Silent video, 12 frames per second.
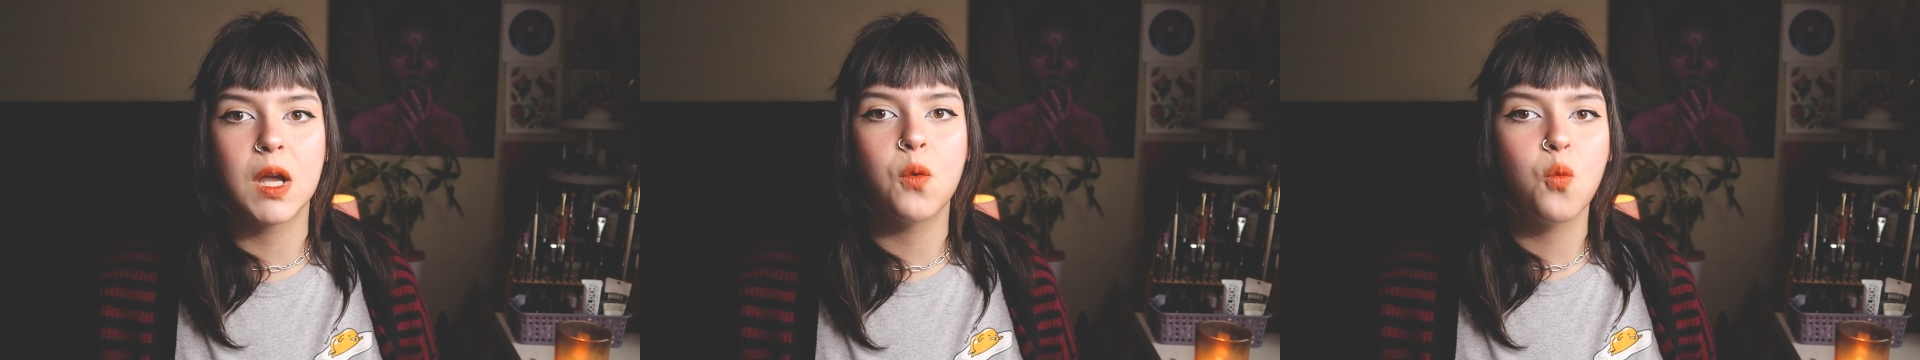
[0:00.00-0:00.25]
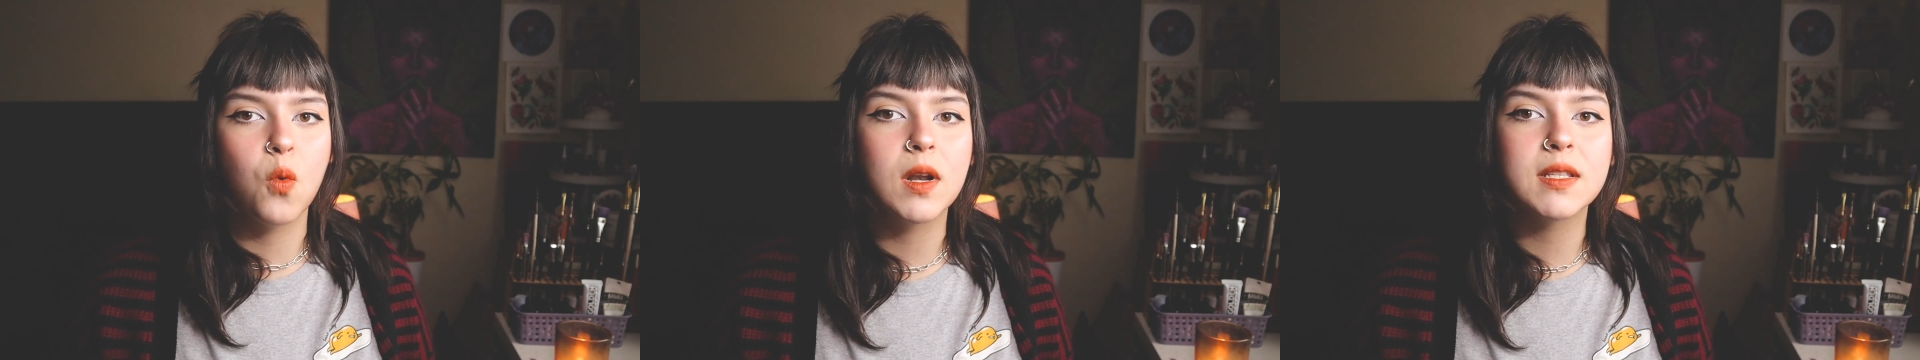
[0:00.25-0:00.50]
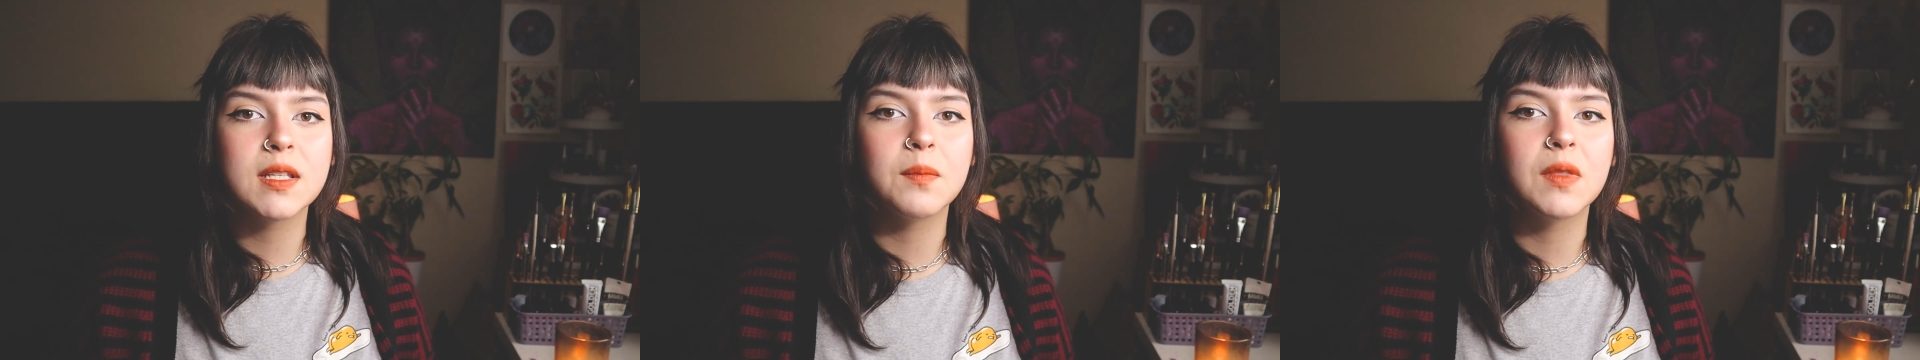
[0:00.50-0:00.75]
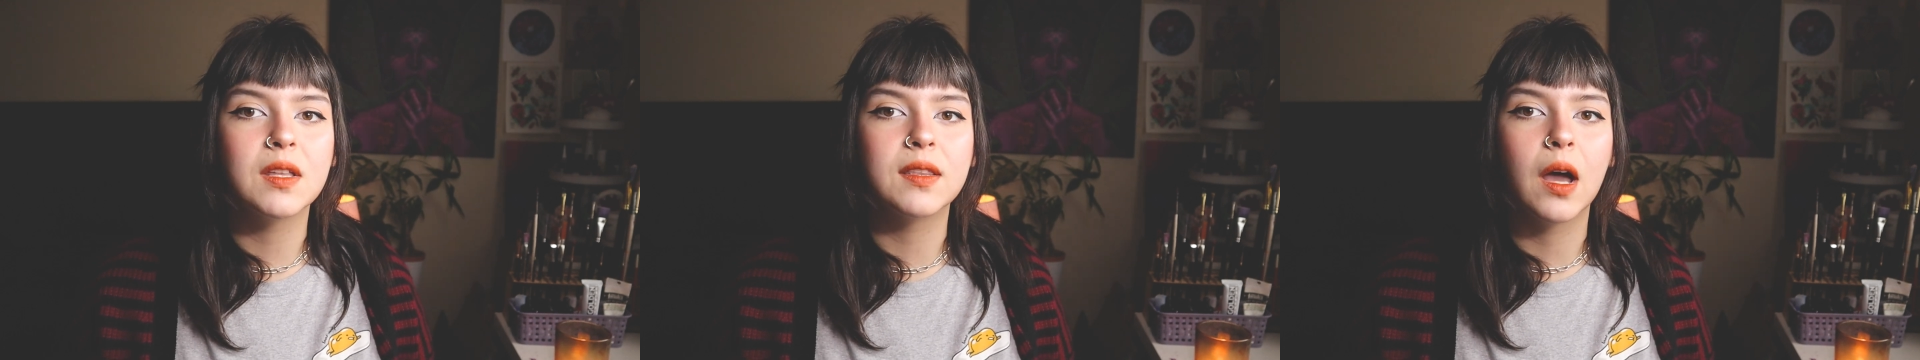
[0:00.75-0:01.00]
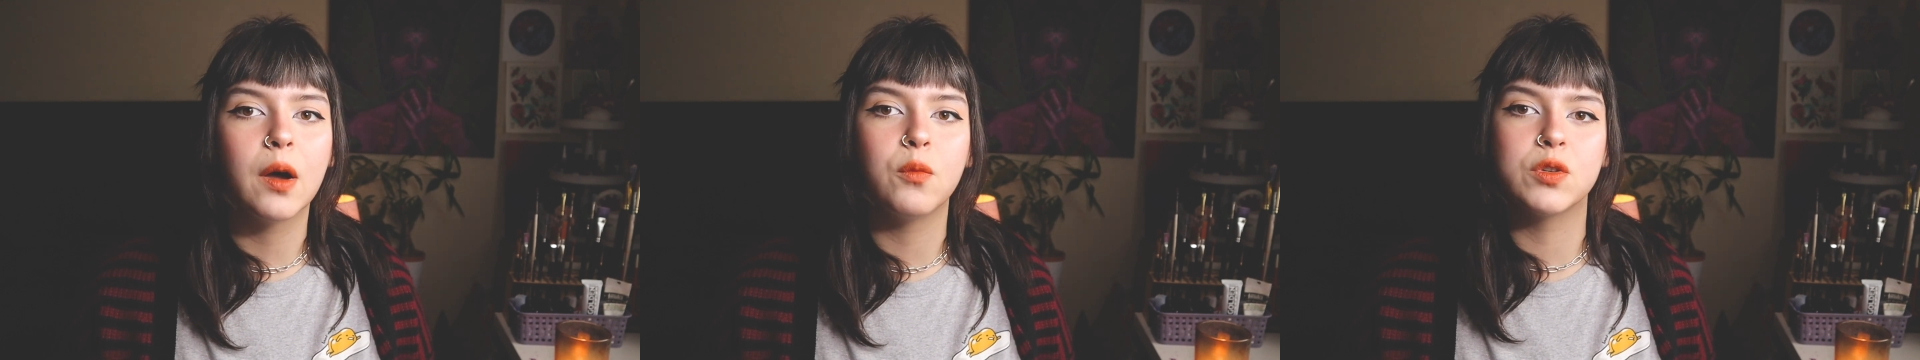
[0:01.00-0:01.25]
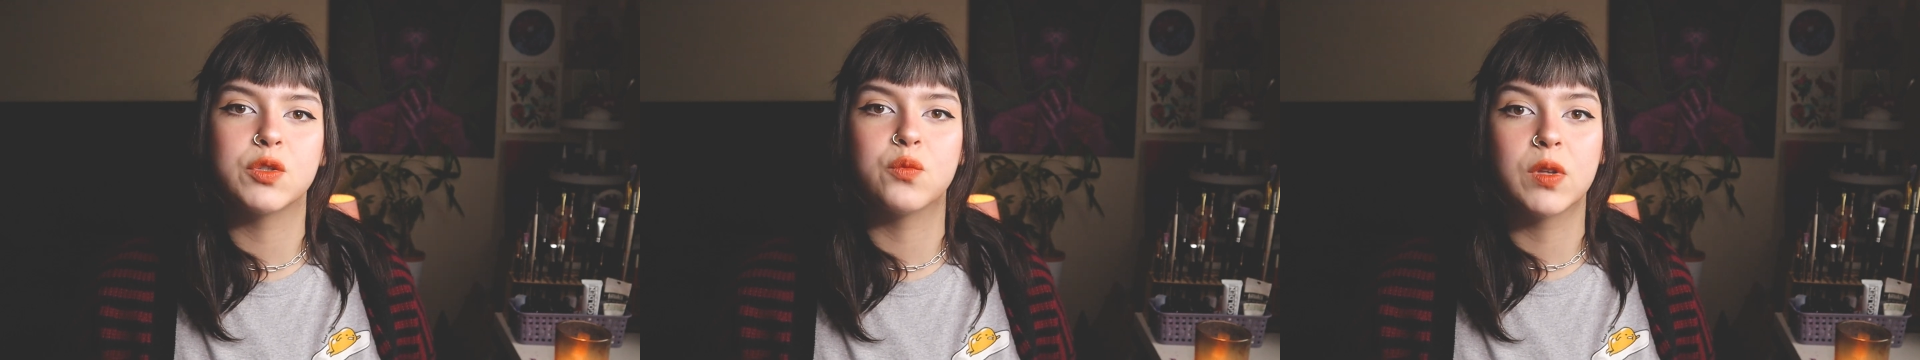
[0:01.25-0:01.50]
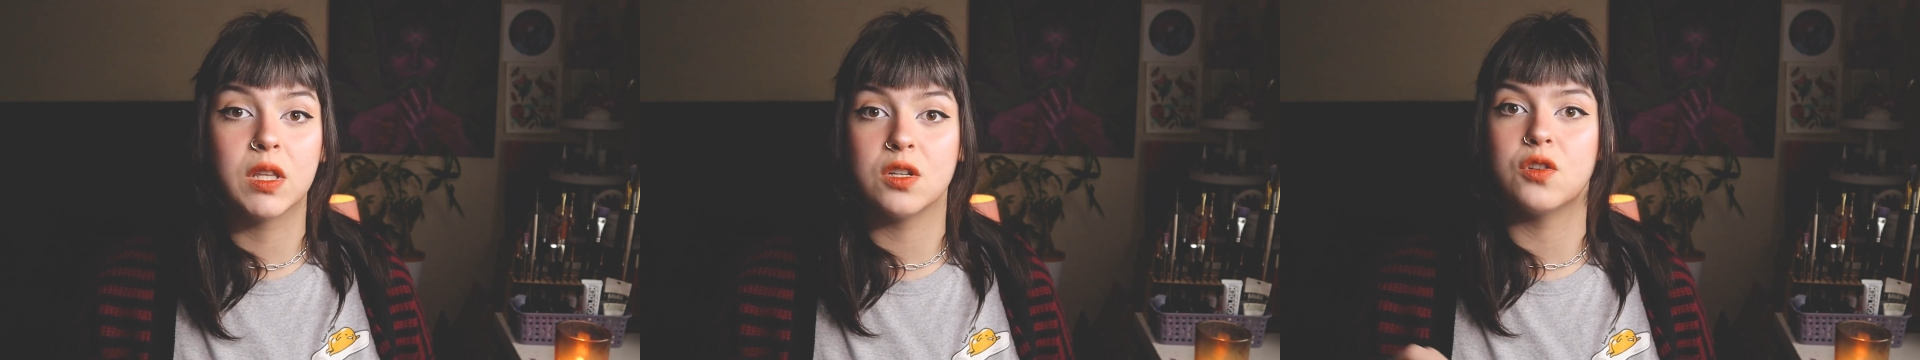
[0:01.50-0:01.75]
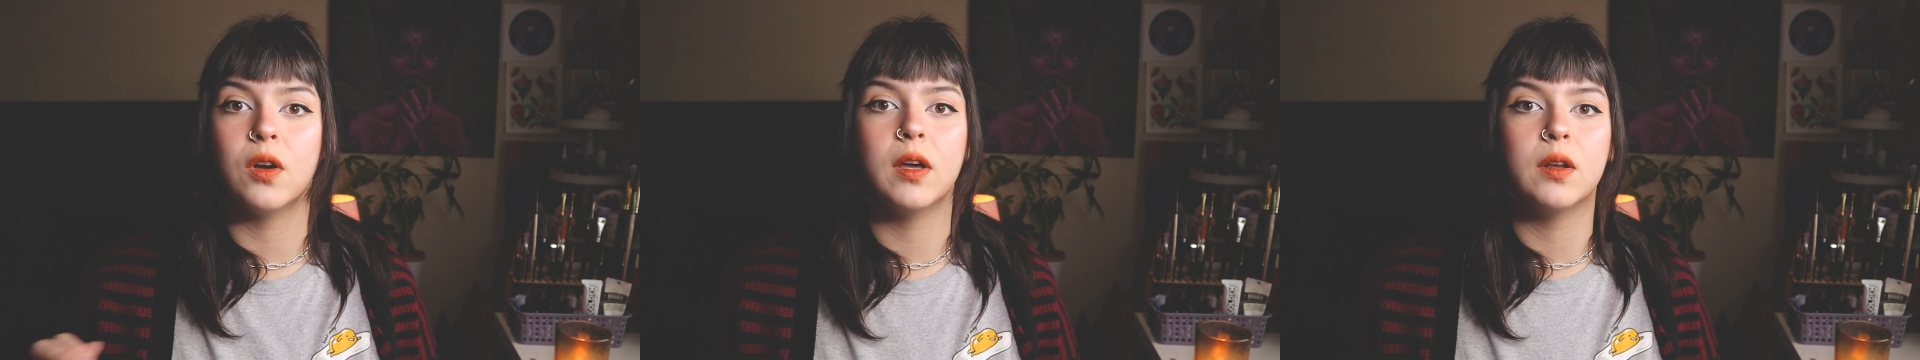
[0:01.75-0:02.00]
I wanted something that was really
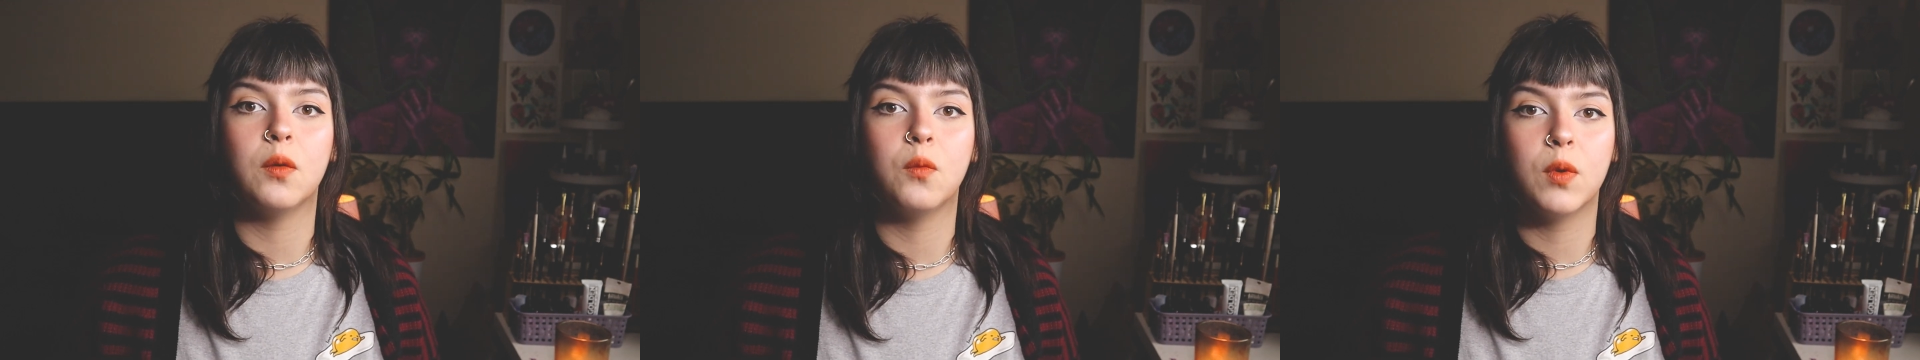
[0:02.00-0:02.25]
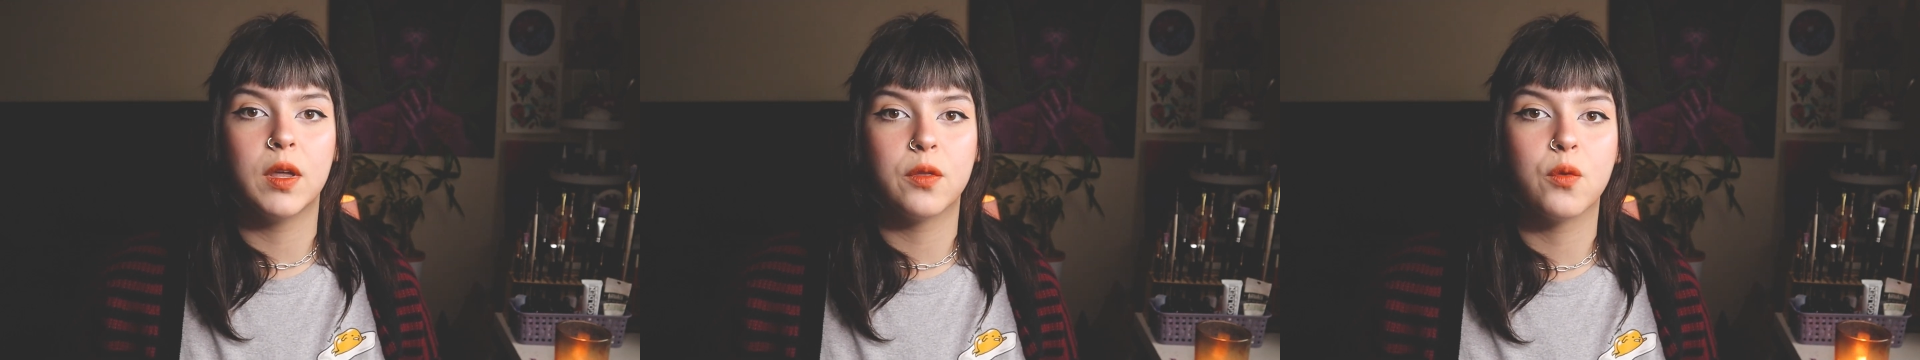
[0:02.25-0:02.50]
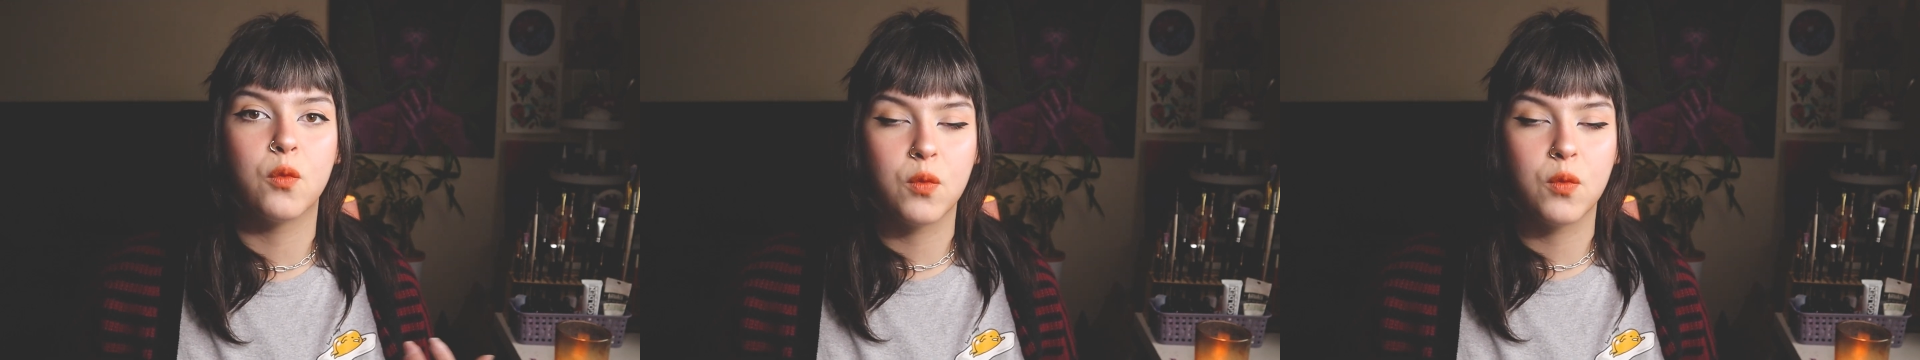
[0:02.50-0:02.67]
good with